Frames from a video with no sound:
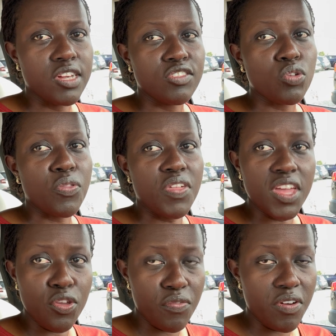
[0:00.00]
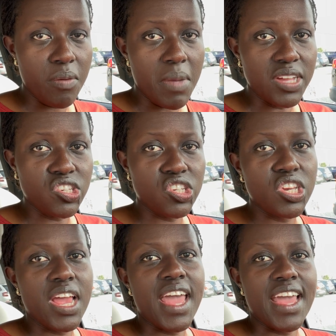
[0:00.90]
So thank you very
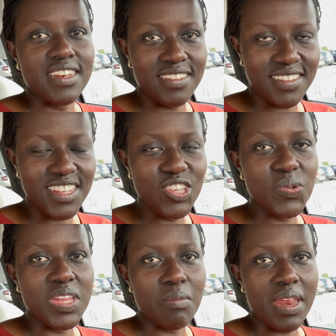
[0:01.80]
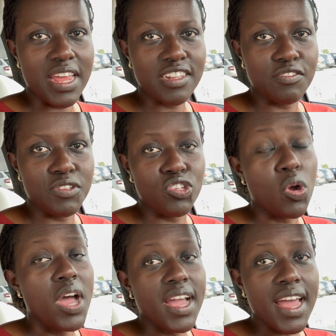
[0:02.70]
much and see you in my next video.
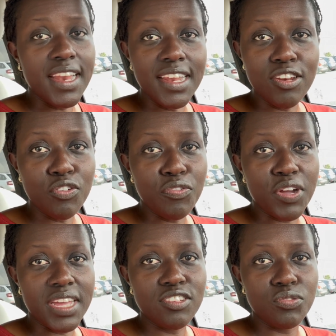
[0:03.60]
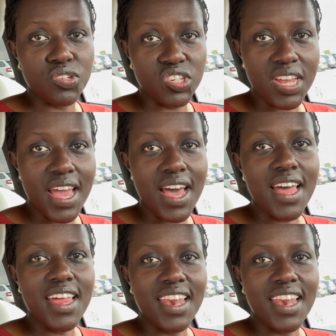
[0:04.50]
Kindly don't forget to share,